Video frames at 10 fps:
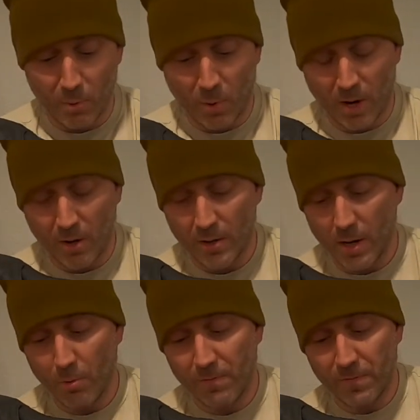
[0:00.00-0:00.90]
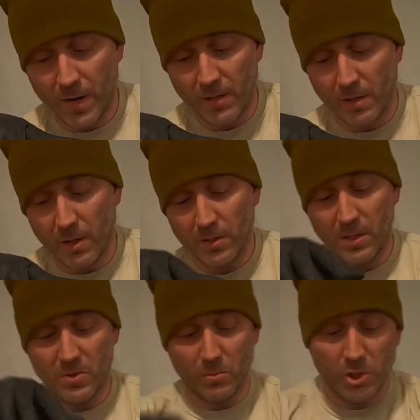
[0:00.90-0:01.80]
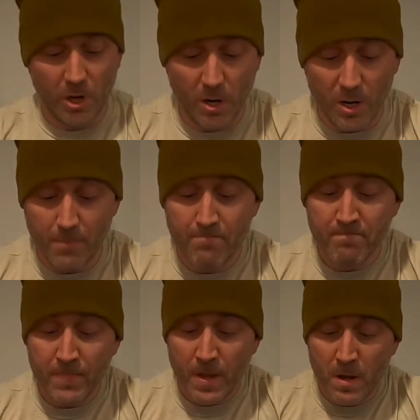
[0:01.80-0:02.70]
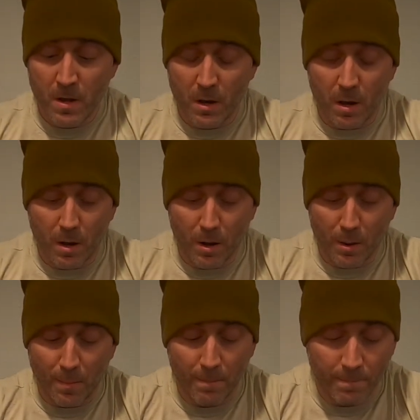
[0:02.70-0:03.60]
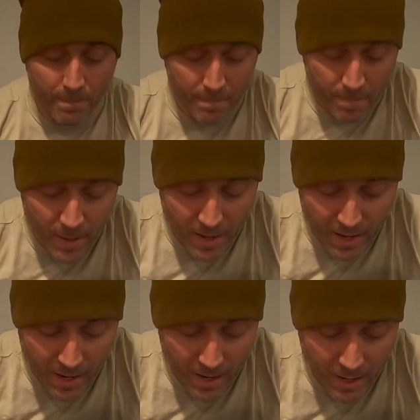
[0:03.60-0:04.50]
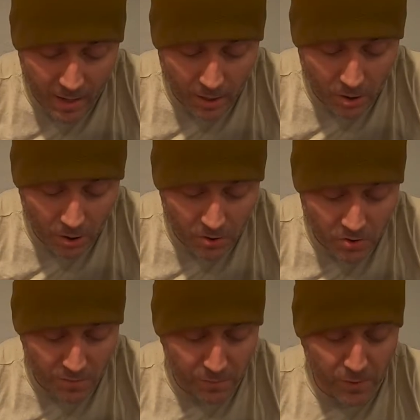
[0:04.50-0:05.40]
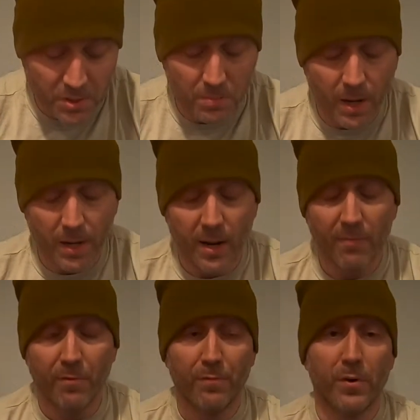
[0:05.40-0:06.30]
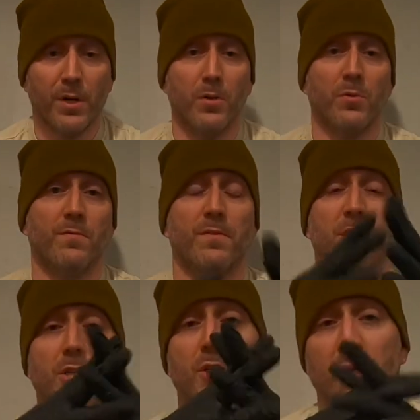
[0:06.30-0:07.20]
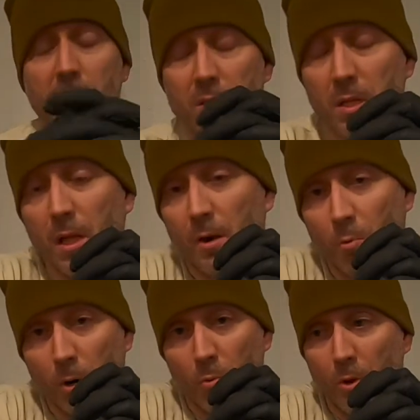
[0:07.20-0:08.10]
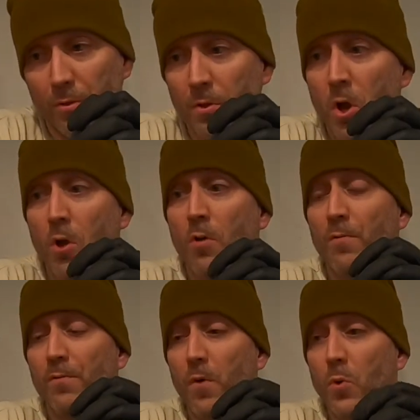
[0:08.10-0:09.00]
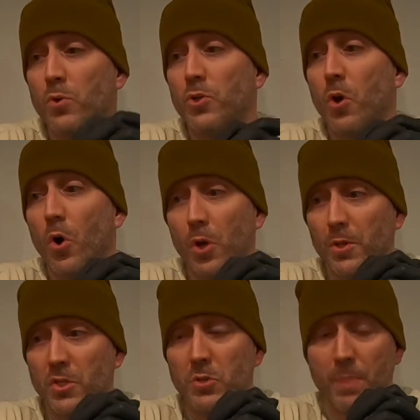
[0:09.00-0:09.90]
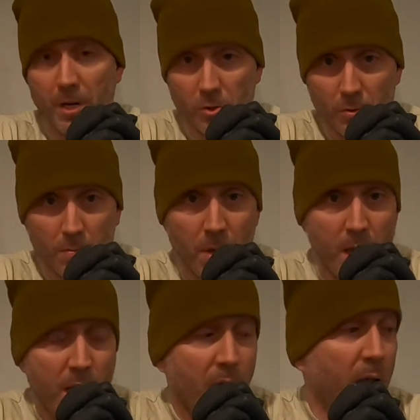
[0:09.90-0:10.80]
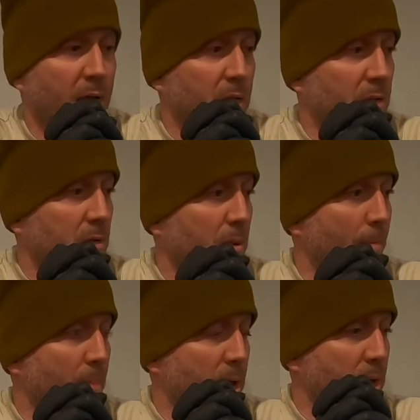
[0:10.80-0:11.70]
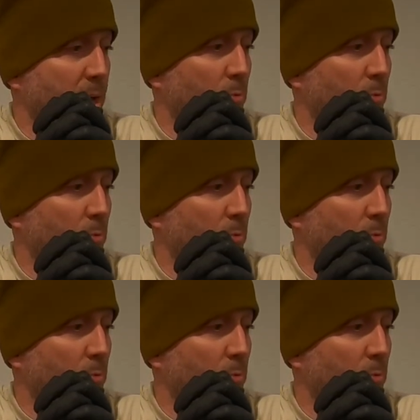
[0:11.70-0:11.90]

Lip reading: around I would find an autism charity. And I talked to some friends of mine. I have a friend who's a physician. He does a lot of work with folks on the spectrum, and he made a